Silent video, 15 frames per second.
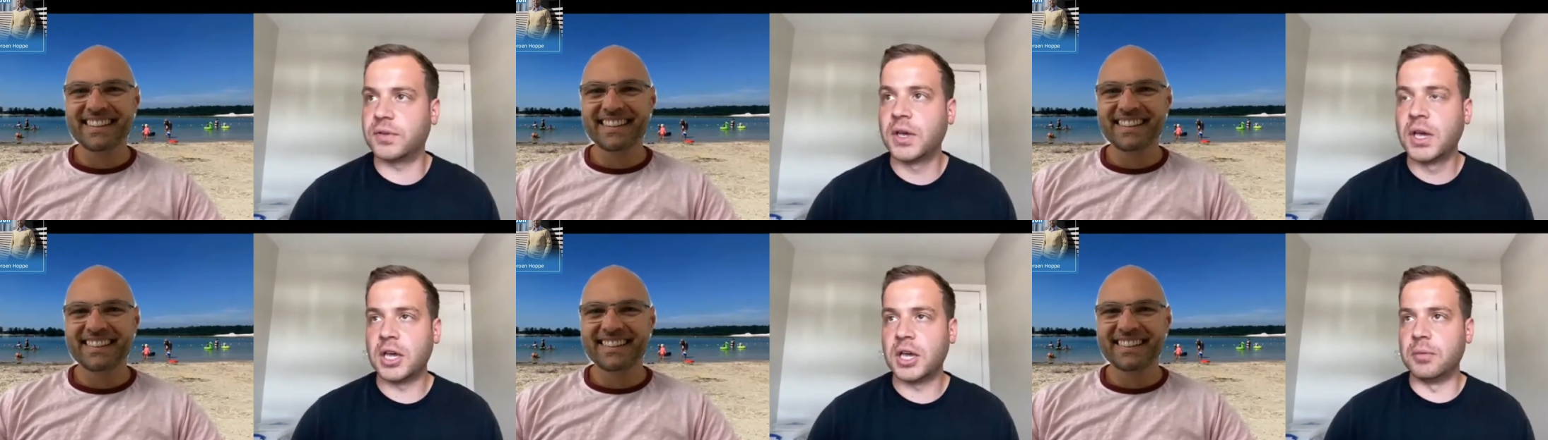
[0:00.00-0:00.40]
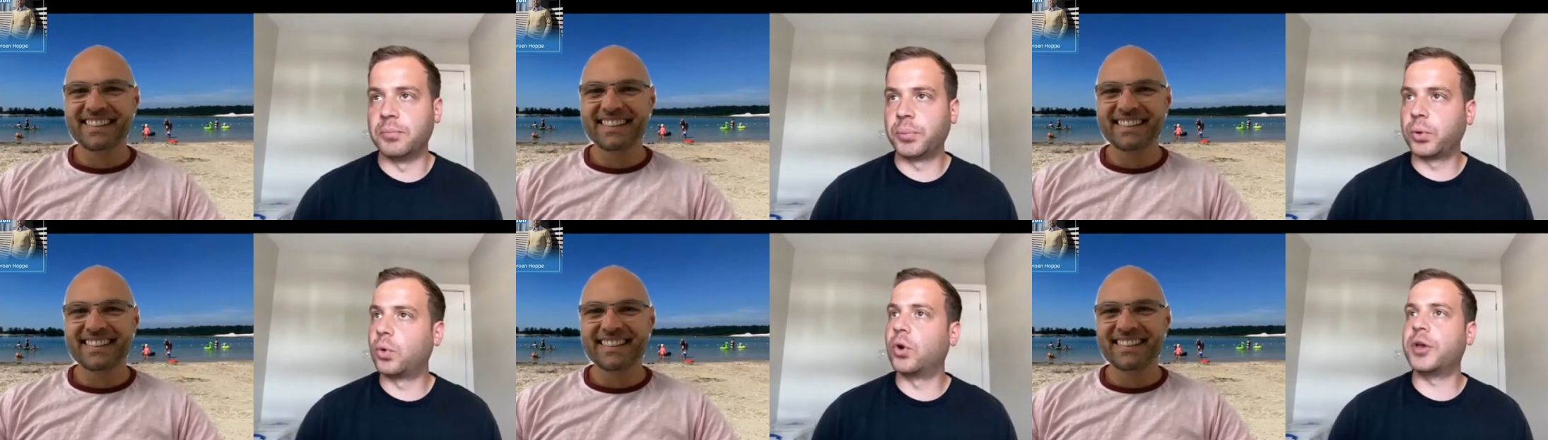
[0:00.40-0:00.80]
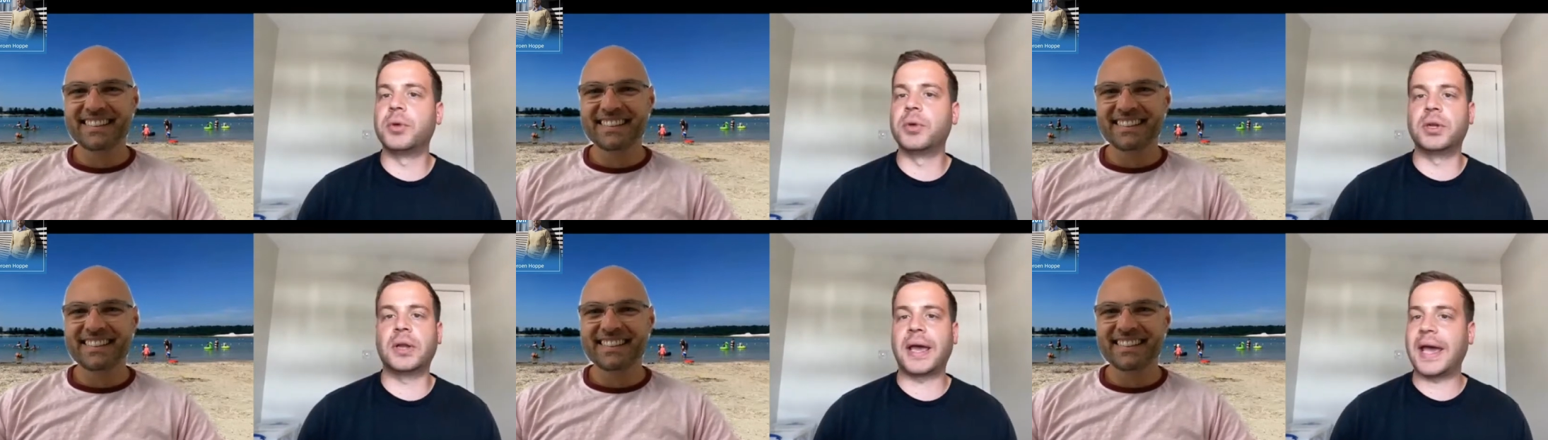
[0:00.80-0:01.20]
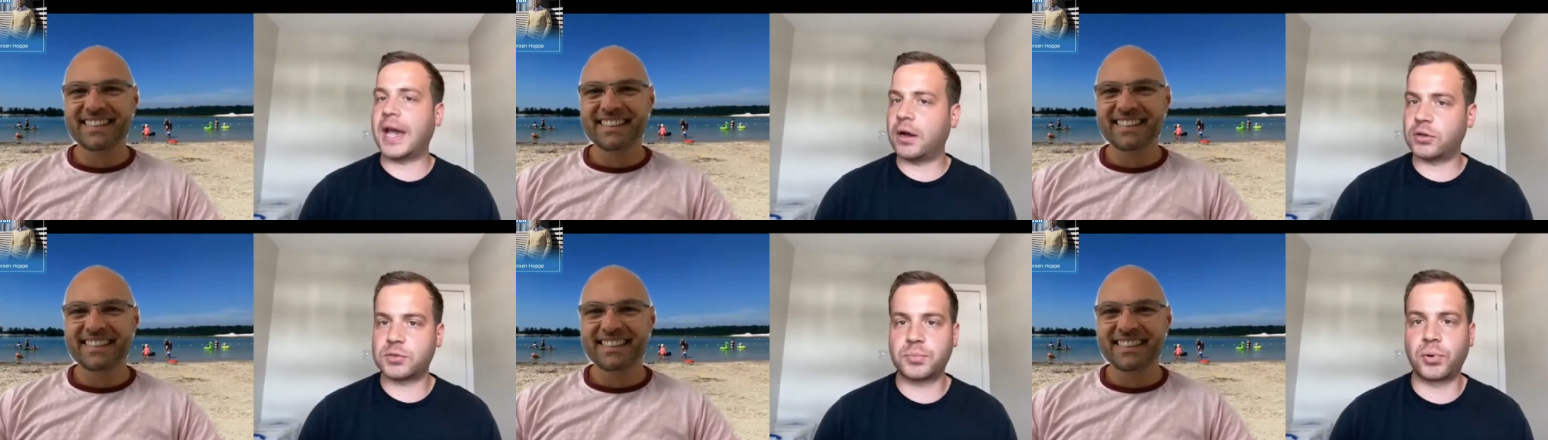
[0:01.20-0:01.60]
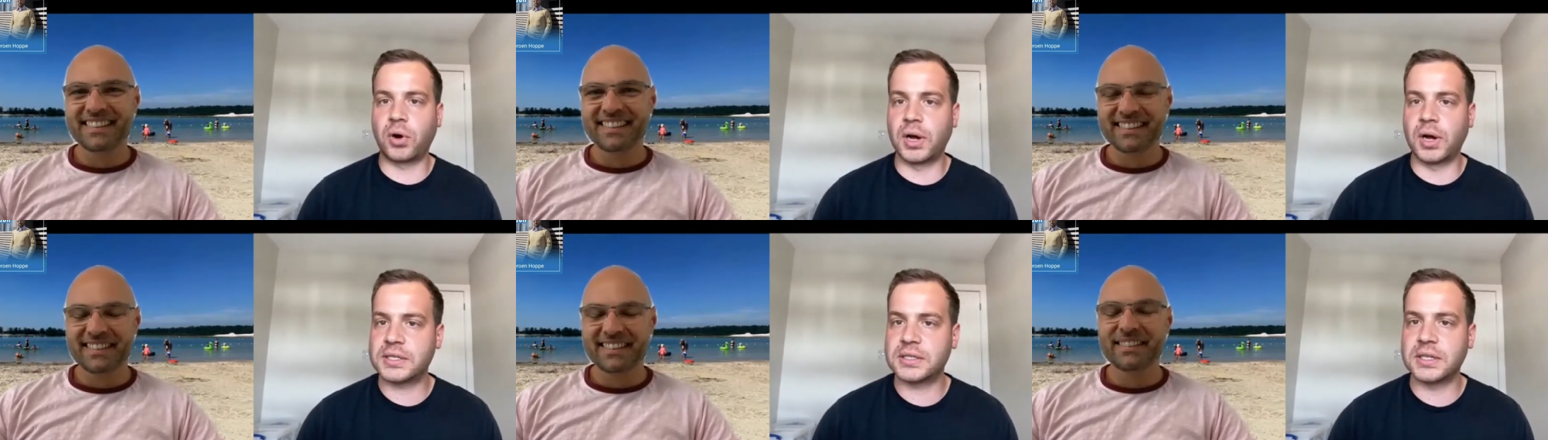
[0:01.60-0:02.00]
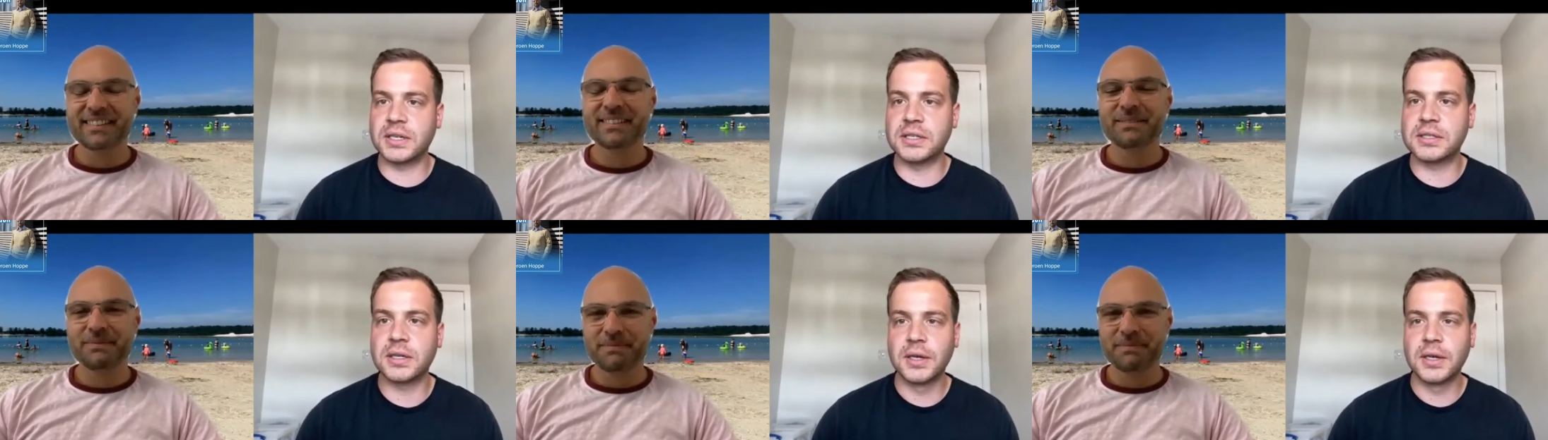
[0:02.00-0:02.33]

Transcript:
Speaker 1: employment, house prices.